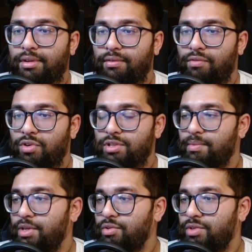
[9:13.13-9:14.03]
Force them
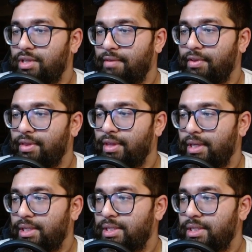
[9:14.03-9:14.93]
to do stuff and
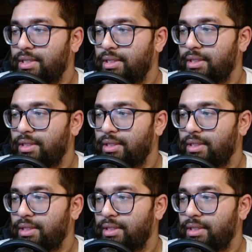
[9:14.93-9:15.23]
things.